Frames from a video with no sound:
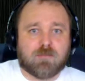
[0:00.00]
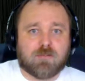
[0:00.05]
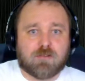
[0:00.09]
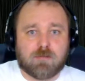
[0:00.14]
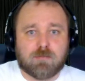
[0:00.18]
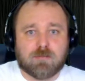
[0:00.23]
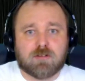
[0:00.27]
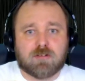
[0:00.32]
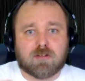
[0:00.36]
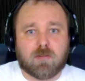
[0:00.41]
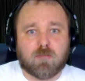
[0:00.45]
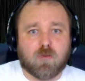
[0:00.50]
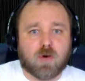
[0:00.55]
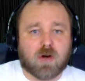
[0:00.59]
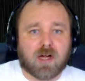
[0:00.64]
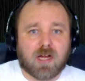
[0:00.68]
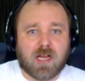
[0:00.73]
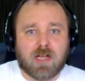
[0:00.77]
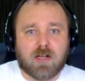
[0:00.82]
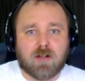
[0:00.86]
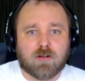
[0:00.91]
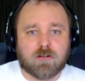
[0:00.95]
from somewhere
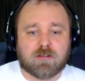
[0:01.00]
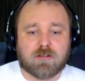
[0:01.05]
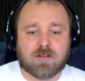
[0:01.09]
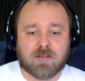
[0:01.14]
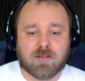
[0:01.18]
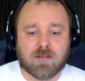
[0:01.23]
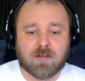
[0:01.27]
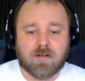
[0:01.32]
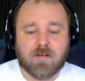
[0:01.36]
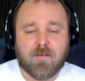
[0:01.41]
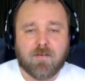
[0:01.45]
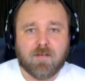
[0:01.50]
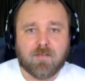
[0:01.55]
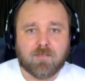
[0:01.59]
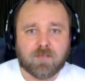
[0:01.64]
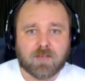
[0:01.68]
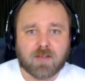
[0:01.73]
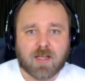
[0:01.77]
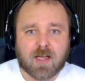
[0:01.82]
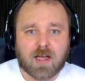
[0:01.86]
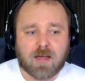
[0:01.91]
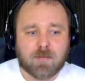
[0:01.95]
else. And
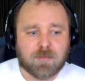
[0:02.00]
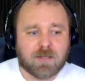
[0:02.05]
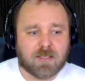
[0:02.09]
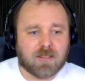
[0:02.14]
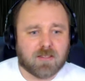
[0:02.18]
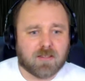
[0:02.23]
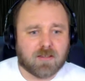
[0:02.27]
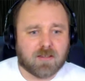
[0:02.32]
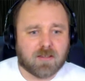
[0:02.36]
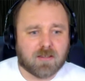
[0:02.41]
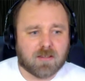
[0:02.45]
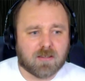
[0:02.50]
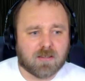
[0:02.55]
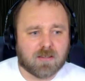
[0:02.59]
I mean,